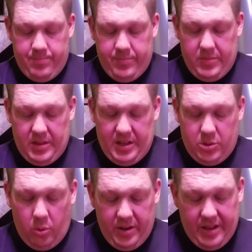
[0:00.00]
That
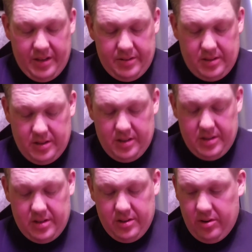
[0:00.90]
28
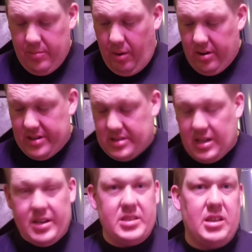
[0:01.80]
degree mark, it's
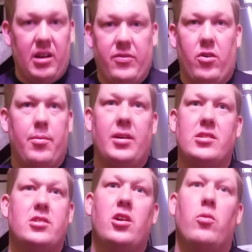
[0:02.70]
kind of scary for me,
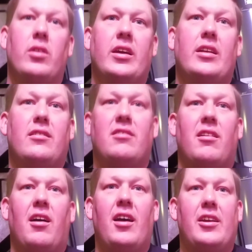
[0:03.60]
because you don't want to get
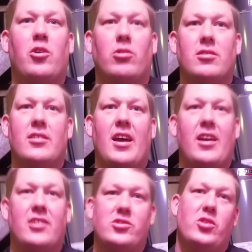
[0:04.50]
any colder than that,
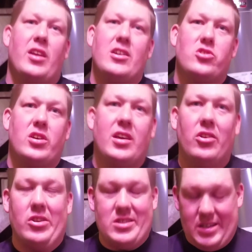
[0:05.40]
because you can actually kill the seed.